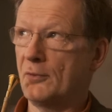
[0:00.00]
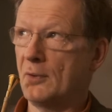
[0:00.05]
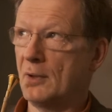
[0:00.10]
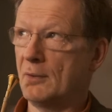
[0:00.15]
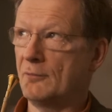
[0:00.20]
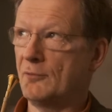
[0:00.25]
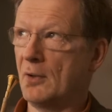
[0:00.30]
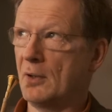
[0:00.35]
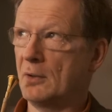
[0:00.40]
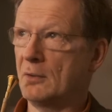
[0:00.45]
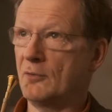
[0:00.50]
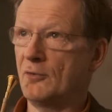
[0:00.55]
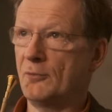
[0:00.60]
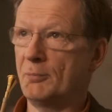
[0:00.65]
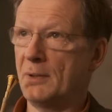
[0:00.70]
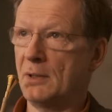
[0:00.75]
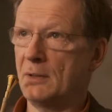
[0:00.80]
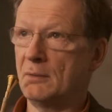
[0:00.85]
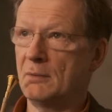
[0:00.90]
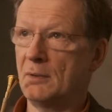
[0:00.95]
that I've done has
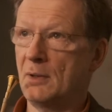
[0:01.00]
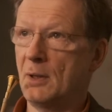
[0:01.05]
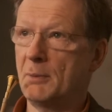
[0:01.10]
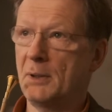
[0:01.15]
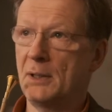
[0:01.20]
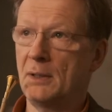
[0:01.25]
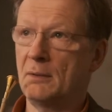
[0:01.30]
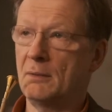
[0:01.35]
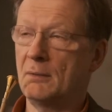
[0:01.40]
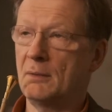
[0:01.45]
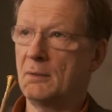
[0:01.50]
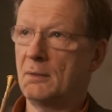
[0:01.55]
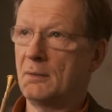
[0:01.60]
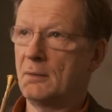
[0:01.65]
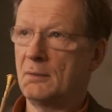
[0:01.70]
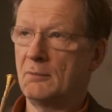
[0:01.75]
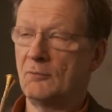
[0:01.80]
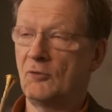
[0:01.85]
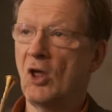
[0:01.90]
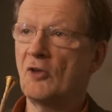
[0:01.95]
been, I mean,
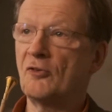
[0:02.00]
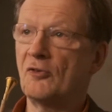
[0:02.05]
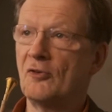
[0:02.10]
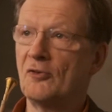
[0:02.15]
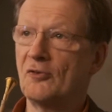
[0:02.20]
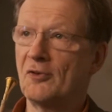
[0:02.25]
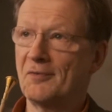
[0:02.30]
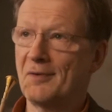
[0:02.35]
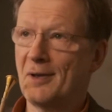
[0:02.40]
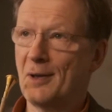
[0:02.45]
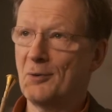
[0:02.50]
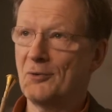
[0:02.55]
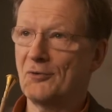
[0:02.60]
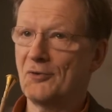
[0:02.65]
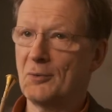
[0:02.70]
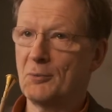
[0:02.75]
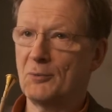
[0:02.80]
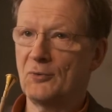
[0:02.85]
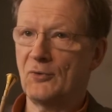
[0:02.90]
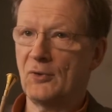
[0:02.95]
dozens of hours,
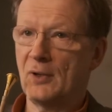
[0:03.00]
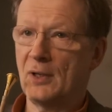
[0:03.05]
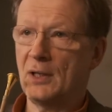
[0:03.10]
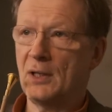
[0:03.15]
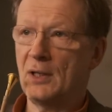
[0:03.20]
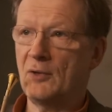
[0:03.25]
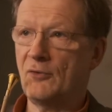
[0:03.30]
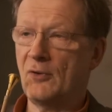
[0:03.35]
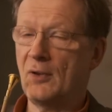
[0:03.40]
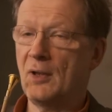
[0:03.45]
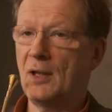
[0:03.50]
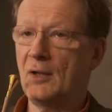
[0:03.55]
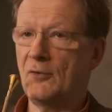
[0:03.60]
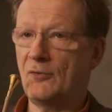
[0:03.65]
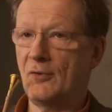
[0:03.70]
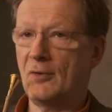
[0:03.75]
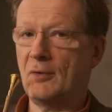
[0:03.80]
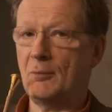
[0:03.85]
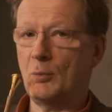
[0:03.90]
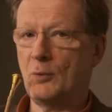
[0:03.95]
I would say. It's
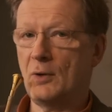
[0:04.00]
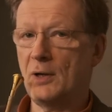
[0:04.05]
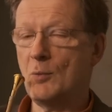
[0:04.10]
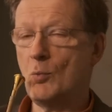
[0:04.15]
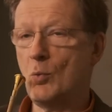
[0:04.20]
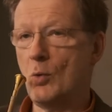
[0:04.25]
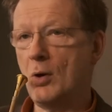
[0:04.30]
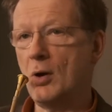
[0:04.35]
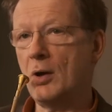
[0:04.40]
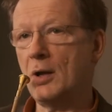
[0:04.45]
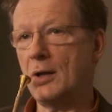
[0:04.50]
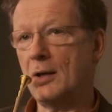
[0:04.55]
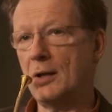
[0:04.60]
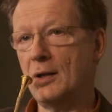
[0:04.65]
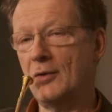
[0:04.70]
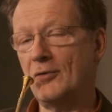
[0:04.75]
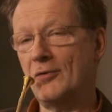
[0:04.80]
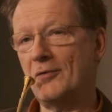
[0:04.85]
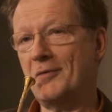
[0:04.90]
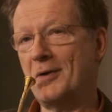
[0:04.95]
a very
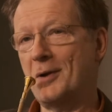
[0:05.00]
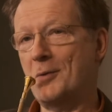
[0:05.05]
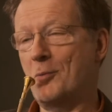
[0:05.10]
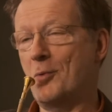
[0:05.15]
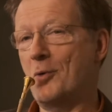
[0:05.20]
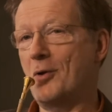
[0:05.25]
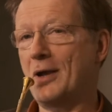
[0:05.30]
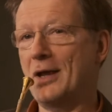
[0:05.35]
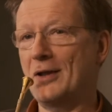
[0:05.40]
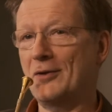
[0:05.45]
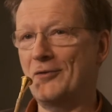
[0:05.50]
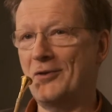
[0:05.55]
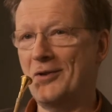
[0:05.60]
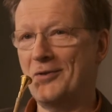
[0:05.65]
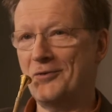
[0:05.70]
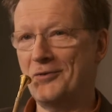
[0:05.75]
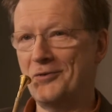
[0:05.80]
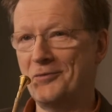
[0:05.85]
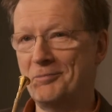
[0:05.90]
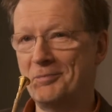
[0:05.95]

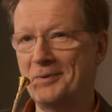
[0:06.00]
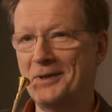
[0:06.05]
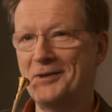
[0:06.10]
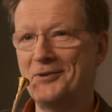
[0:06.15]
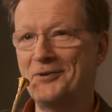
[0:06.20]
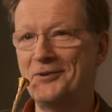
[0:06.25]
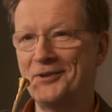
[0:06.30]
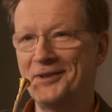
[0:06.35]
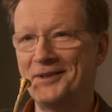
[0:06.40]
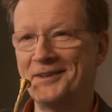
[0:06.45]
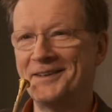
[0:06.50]
work-intensive piece.